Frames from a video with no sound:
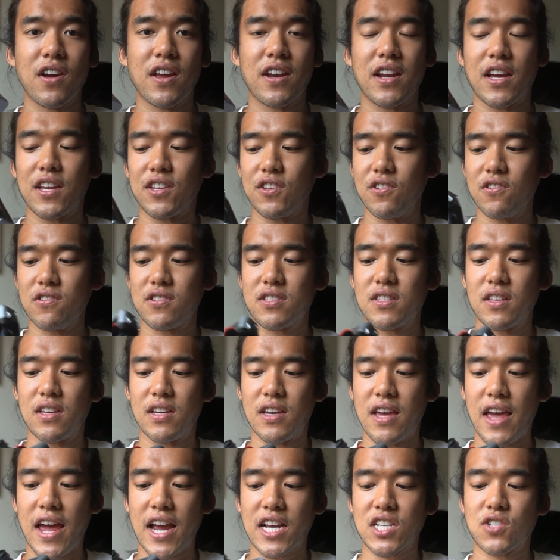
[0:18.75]
and I use
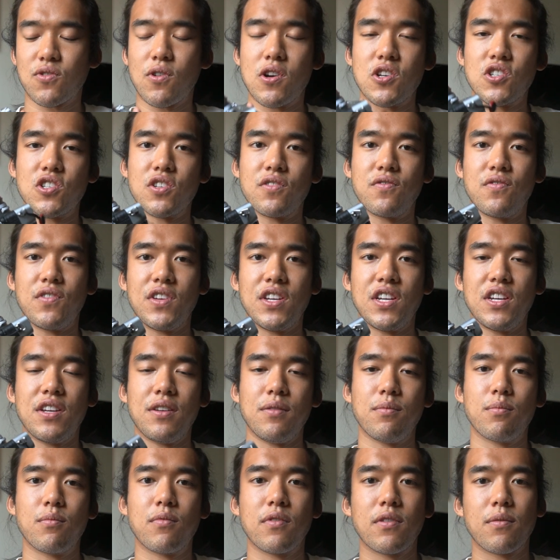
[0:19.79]
the
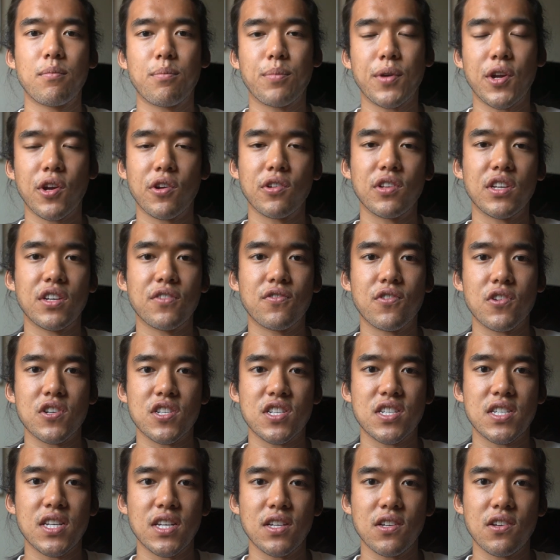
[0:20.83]
X100V purely for
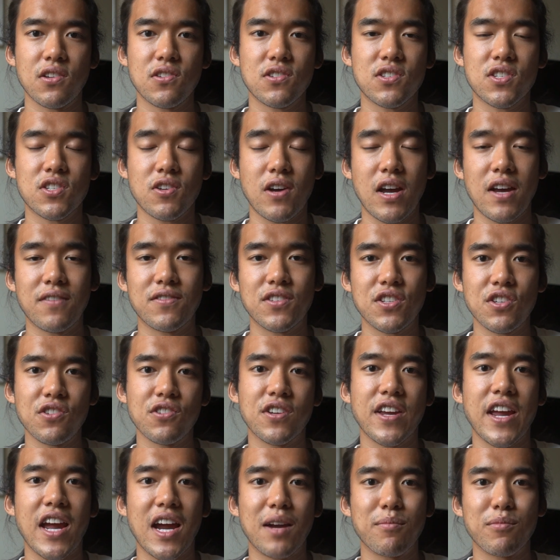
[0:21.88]
stills. So I have two
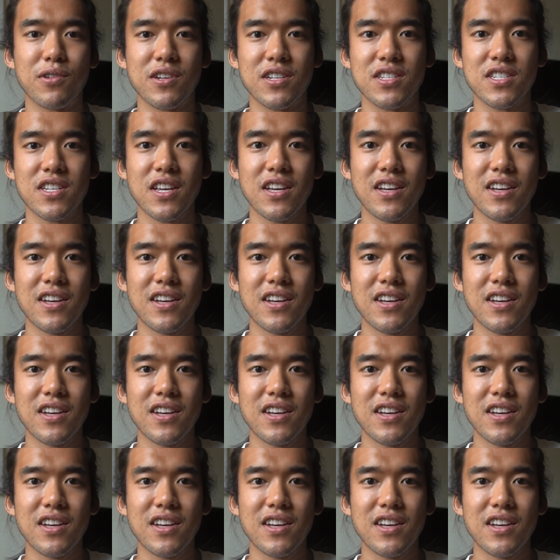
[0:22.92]
cameras.